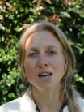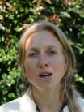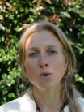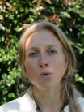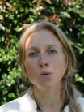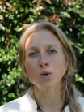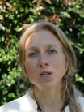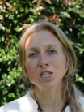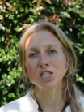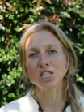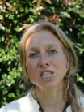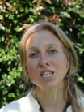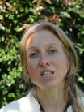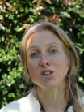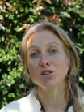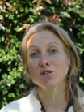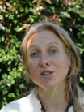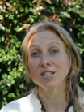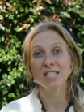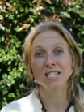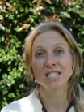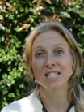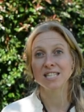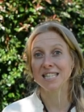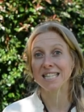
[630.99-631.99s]
which
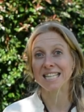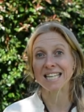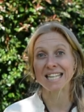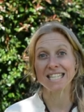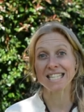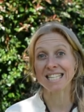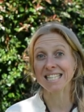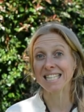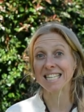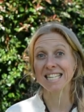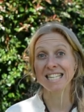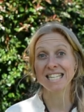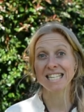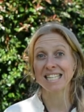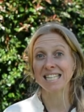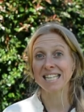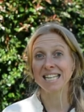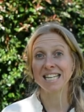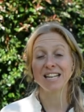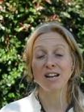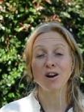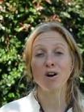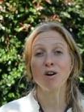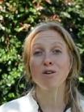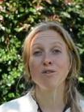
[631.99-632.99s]
increases the
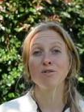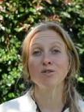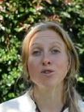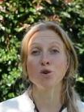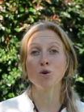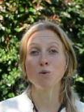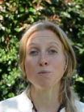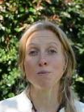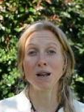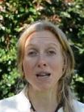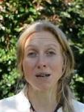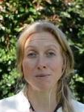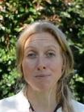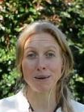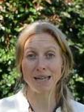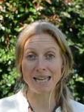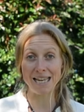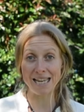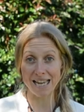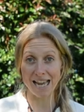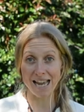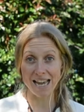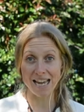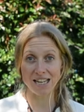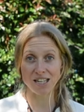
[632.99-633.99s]
acidity of your blood
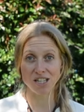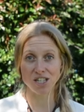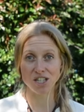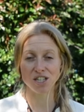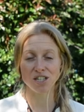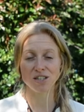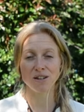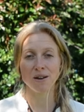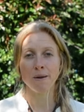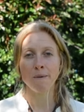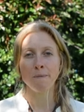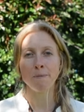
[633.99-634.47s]
pH.